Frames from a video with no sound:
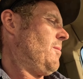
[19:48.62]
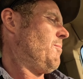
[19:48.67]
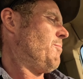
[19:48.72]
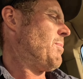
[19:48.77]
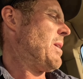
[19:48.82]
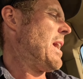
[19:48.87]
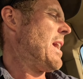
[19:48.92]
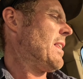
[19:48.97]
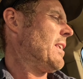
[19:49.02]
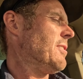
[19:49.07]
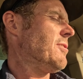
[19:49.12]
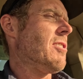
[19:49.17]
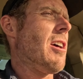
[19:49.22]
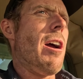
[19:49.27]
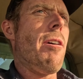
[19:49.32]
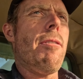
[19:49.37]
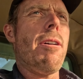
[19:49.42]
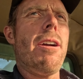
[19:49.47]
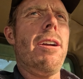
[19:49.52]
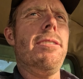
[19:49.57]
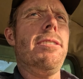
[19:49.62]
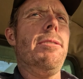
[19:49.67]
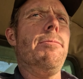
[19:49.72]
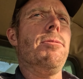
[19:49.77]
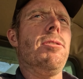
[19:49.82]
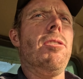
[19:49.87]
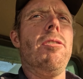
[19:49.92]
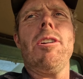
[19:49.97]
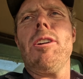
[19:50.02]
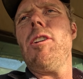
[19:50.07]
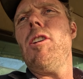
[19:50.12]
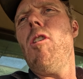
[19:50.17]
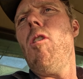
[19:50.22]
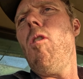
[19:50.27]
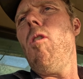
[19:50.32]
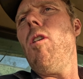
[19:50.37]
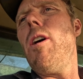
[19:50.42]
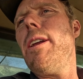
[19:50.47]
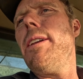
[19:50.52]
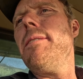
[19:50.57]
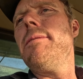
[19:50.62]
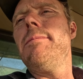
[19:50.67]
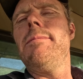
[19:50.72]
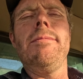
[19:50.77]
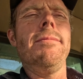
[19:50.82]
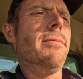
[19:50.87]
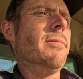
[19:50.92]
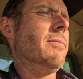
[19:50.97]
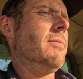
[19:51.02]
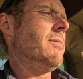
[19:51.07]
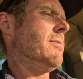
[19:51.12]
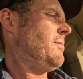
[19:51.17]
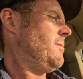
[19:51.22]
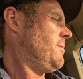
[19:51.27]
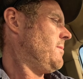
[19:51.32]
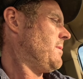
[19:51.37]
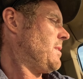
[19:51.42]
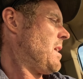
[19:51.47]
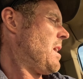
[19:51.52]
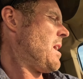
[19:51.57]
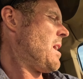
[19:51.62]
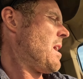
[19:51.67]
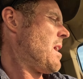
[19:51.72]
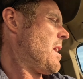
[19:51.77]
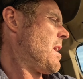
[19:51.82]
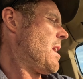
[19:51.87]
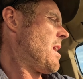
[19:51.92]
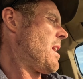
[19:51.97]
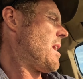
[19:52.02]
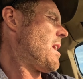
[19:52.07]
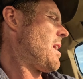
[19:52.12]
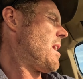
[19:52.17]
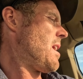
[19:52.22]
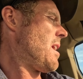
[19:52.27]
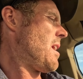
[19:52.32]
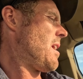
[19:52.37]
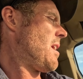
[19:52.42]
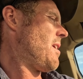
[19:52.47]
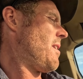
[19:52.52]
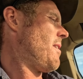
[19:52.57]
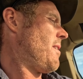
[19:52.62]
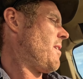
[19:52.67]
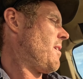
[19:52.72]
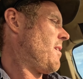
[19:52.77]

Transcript: Barley's no worries, it was like 9. And